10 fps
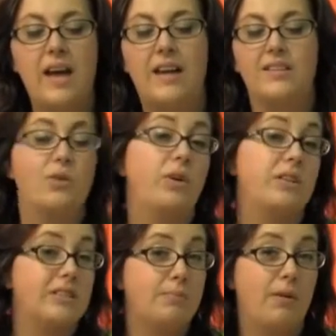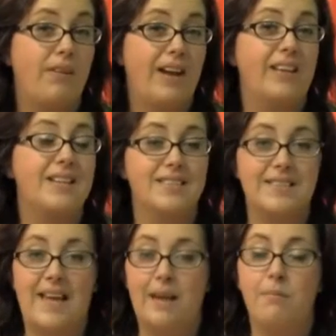and it's going to provide that
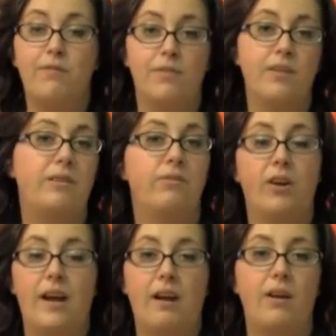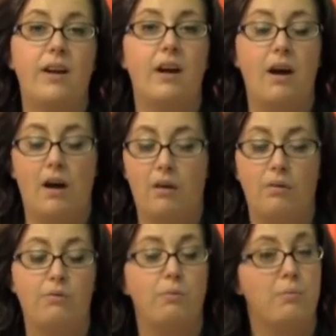same 15-foot area
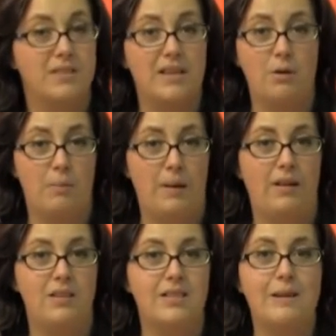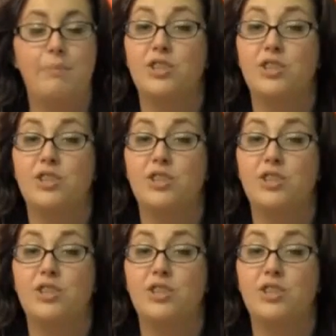of mosquito repellency,